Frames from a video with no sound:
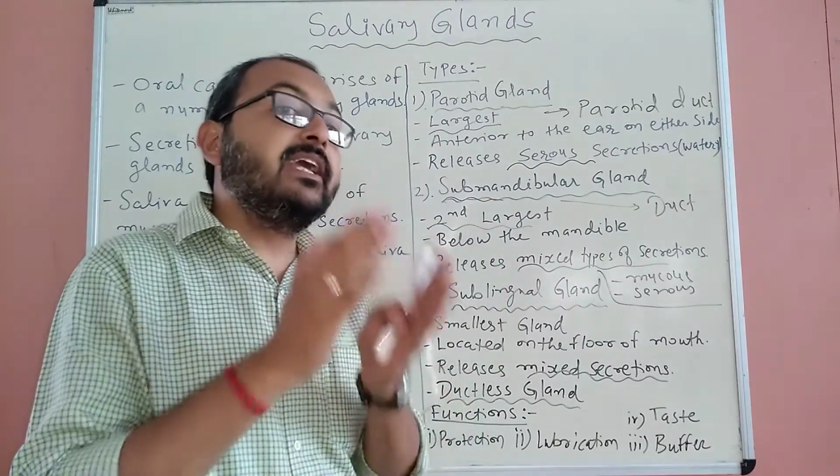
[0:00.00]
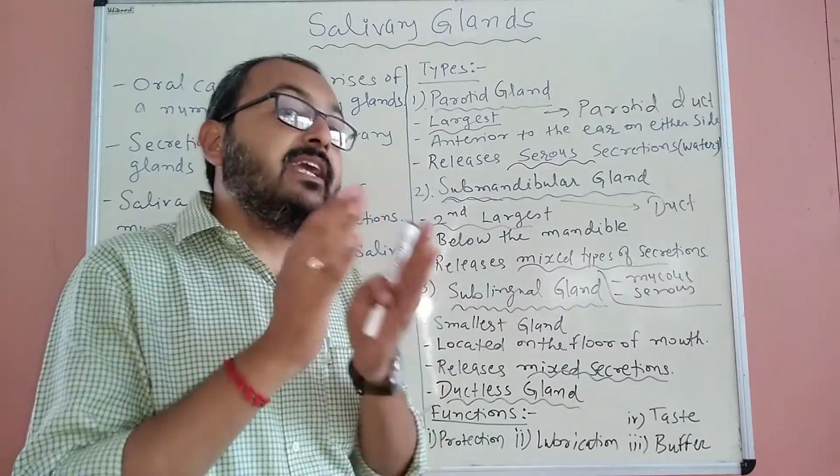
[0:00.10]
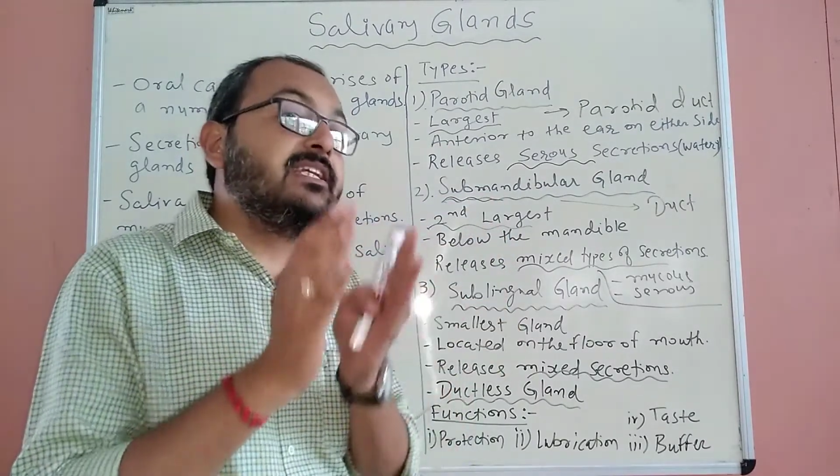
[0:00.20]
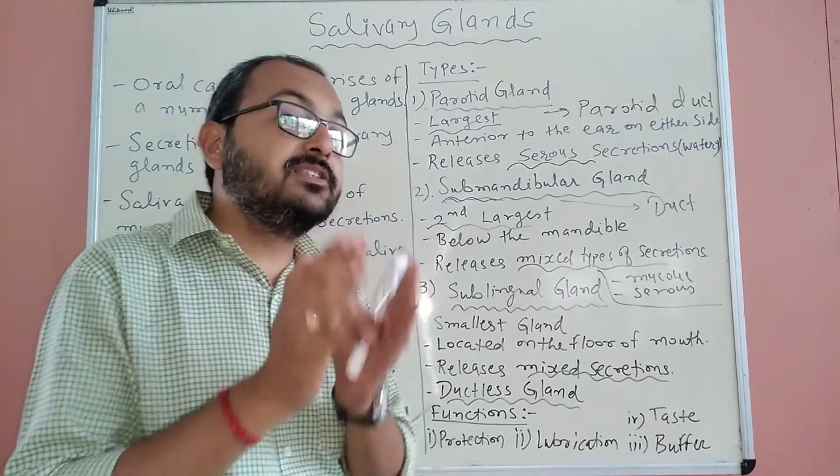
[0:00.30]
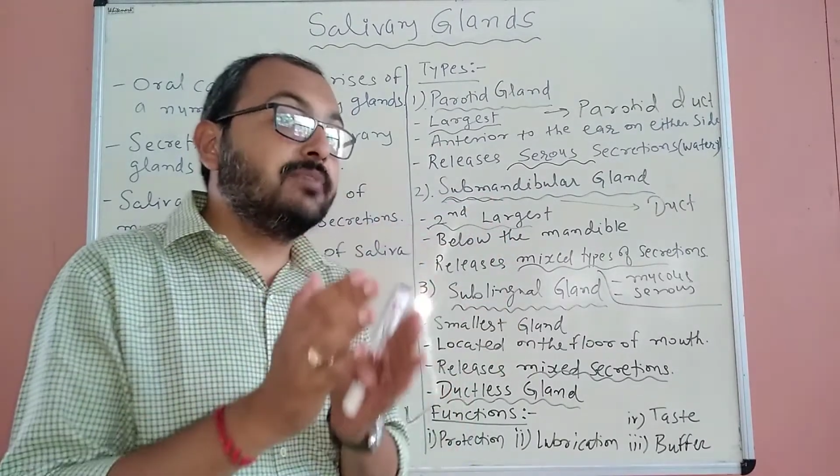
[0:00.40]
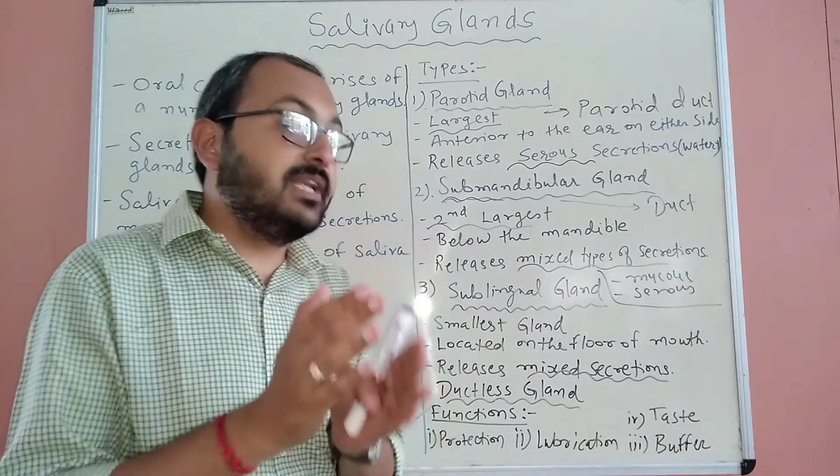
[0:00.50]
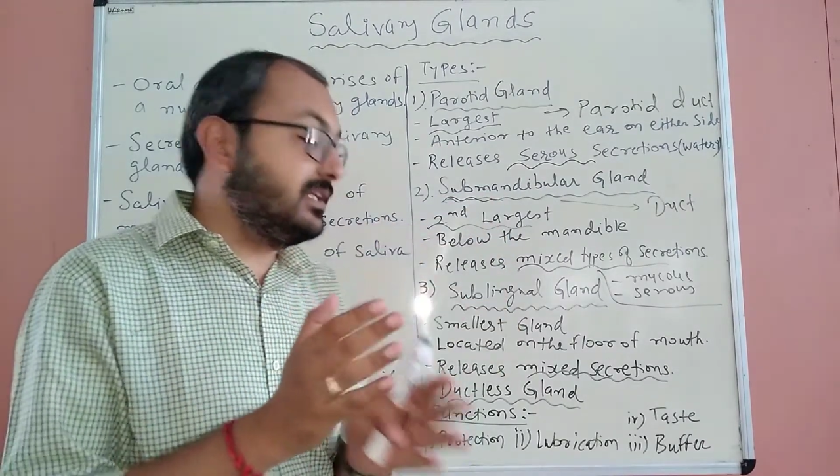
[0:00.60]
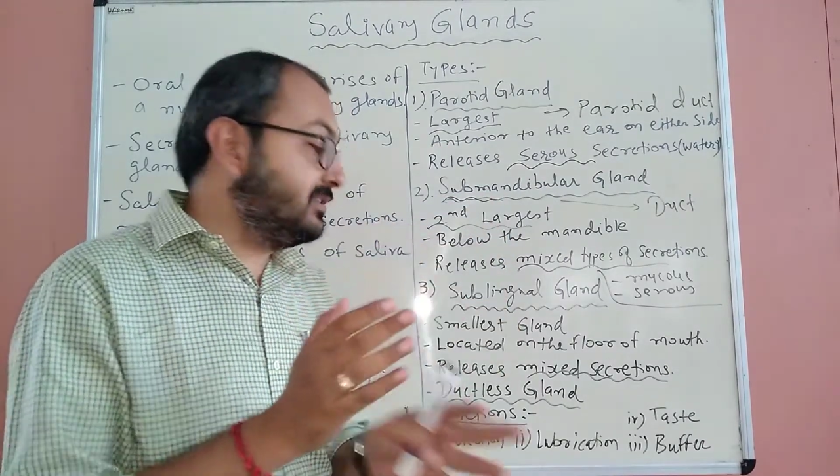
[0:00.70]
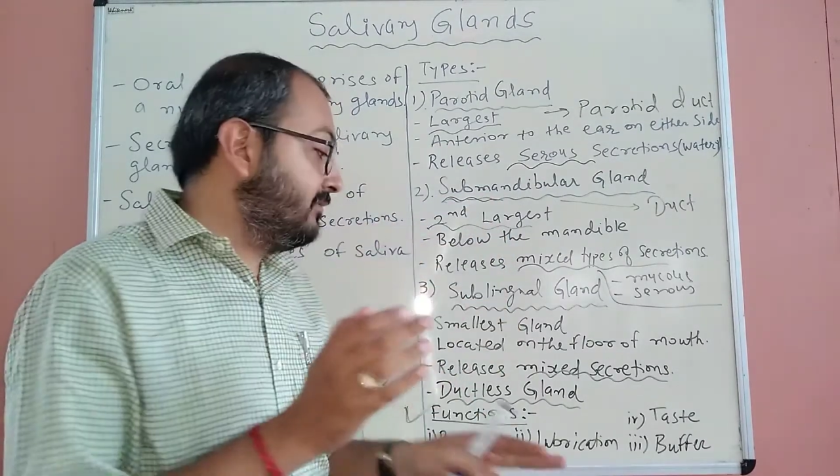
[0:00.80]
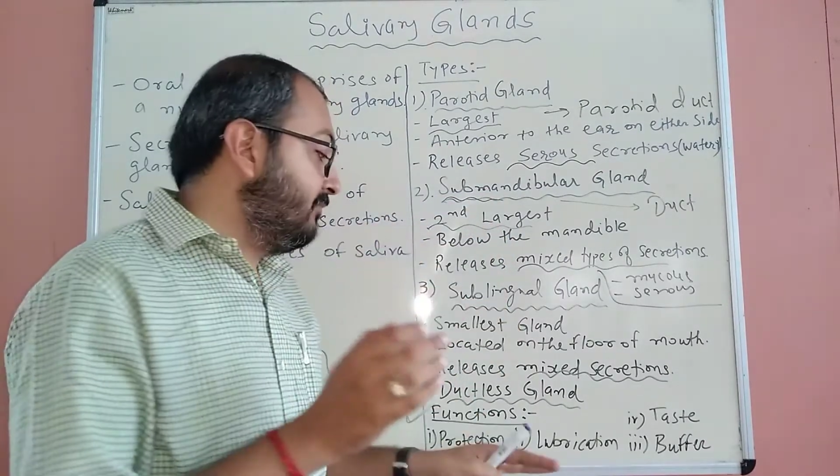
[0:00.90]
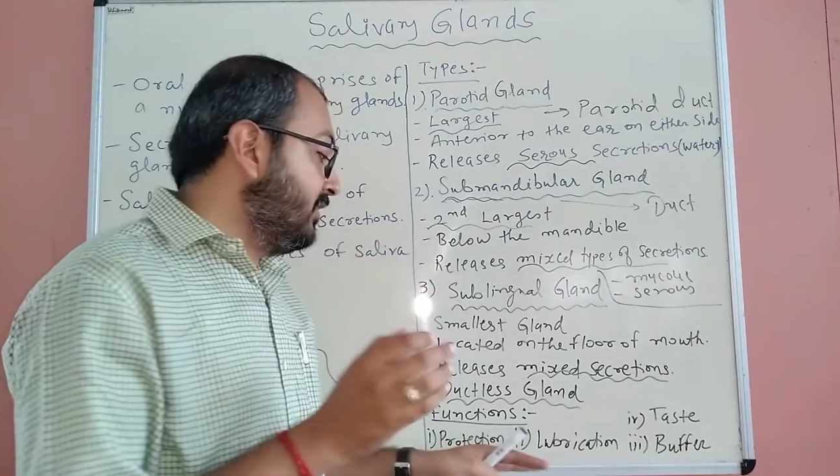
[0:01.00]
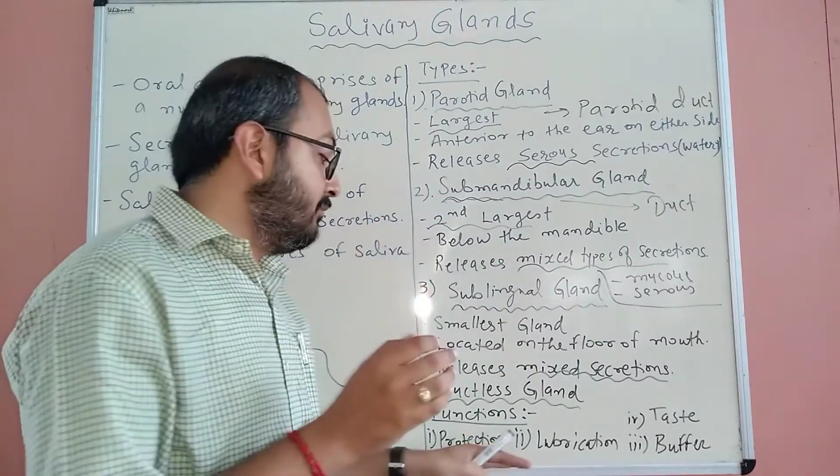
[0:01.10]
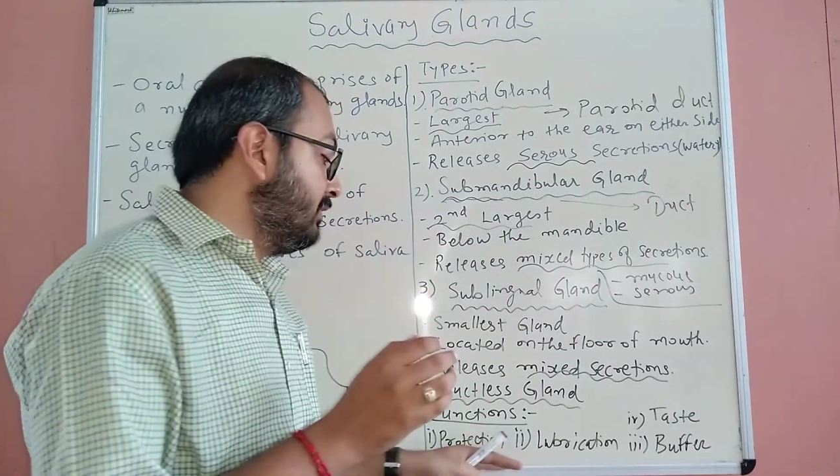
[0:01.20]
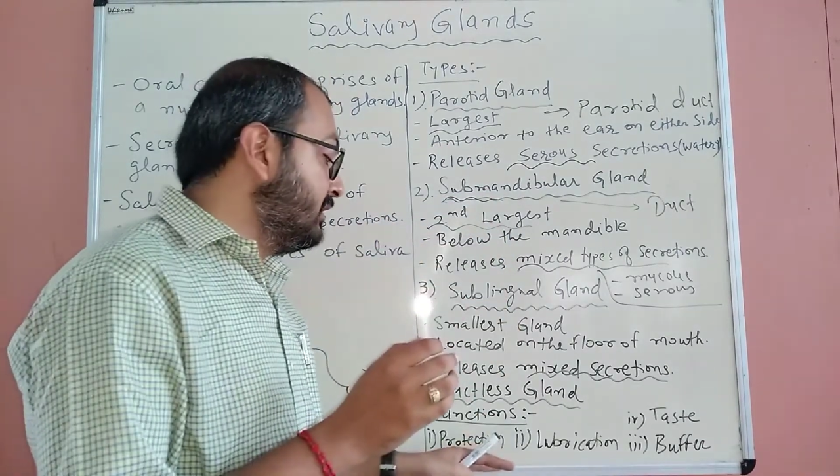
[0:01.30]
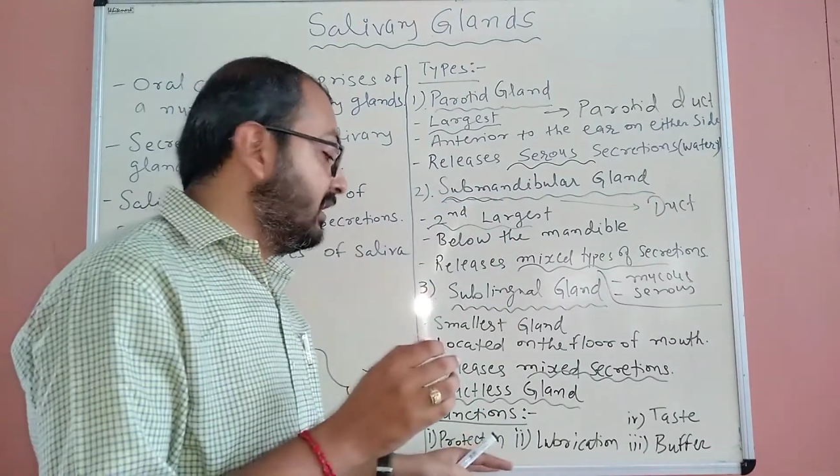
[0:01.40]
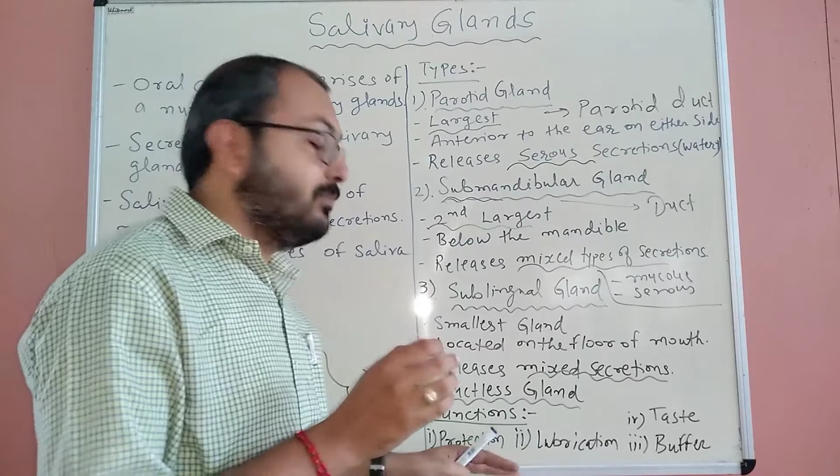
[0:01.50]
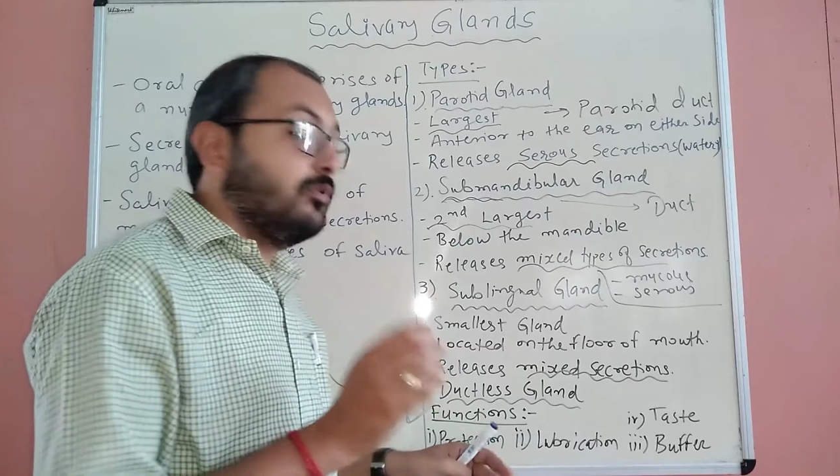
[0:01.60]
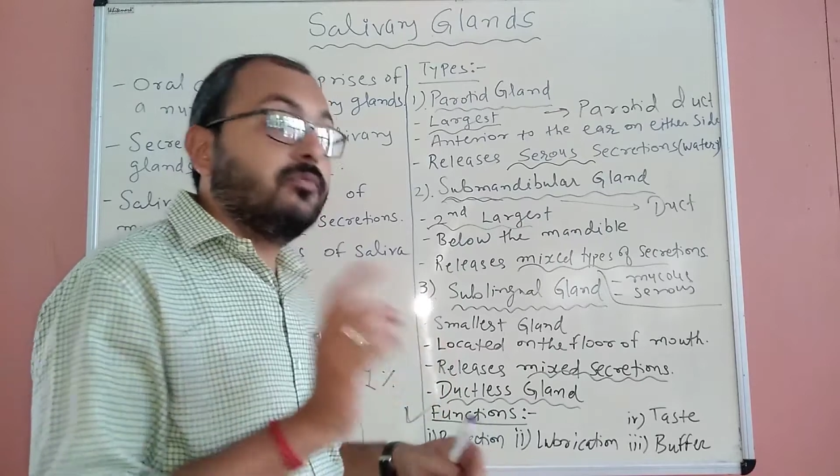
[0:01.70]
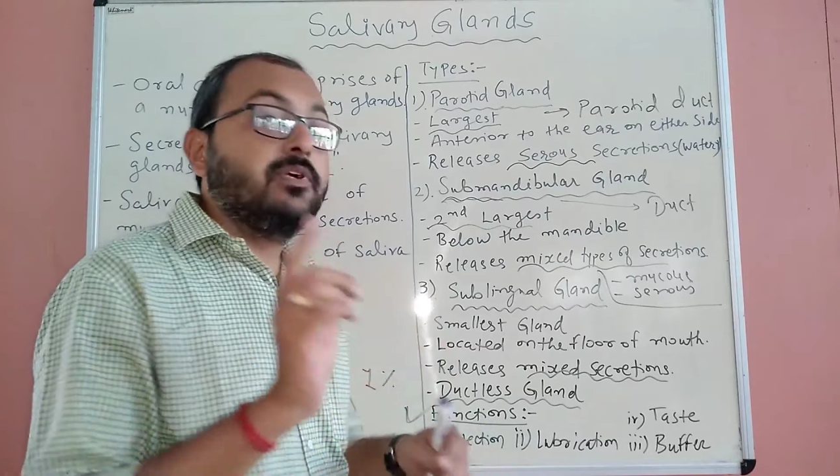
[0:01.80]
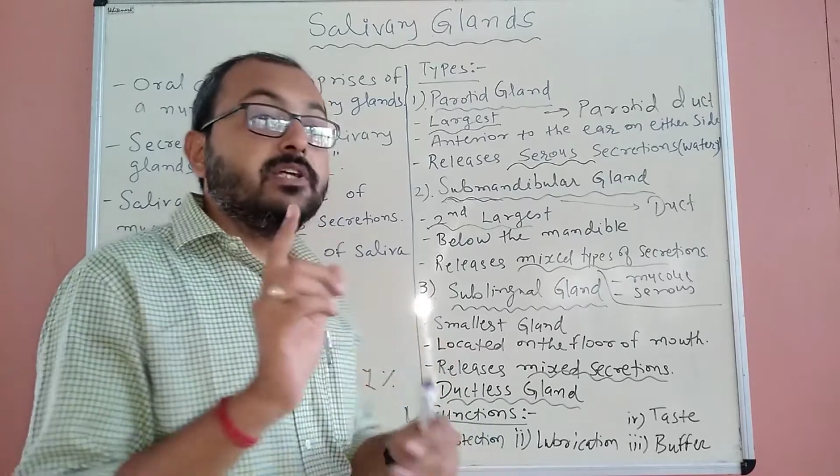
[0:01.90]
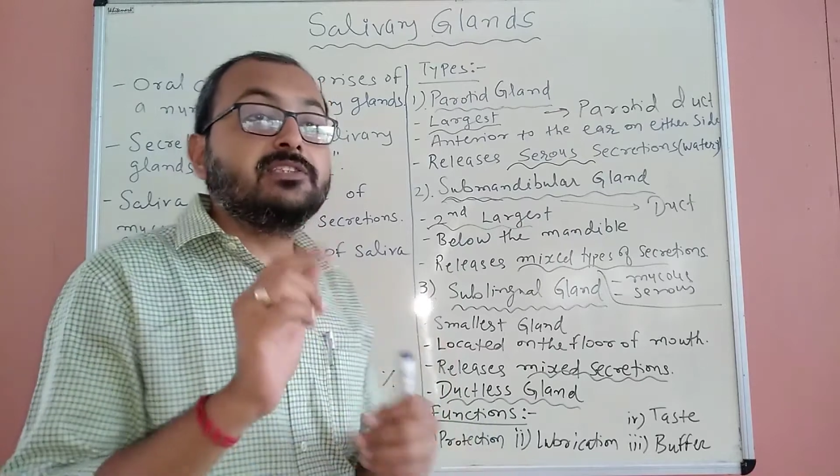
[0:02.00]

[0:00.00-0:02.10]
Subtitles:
as well as with the help of